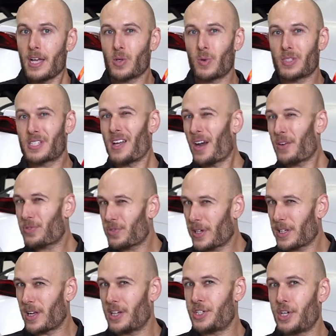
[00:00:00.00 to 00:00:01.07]
So it's not a
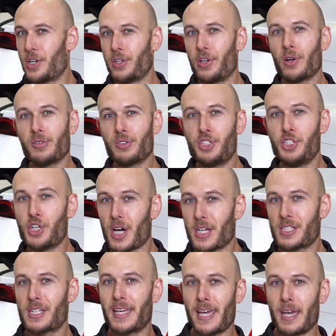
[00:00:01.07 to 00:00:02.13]
free lunch here. You don't
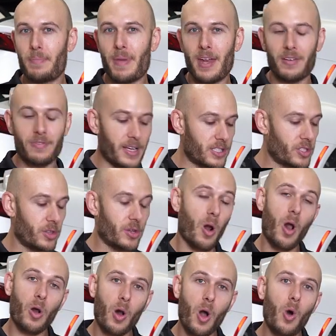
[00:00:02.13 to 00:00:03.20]
just get benefits. There
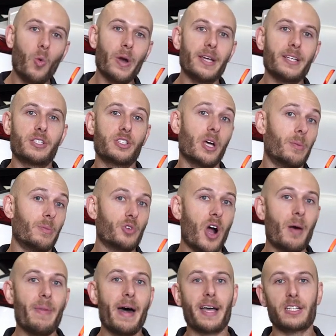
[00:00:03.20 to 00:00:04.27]
are always some
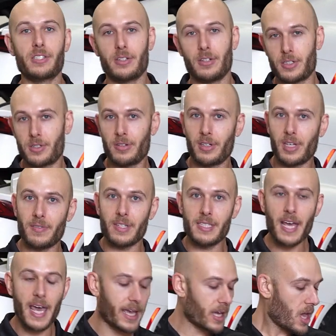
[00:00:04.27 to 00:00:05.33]
drawbacks. There's give and
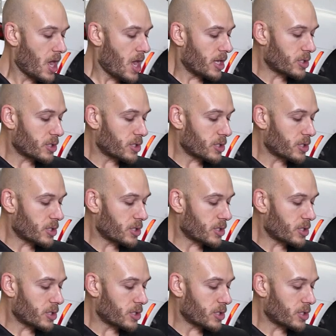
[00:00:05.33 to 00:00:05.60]
take.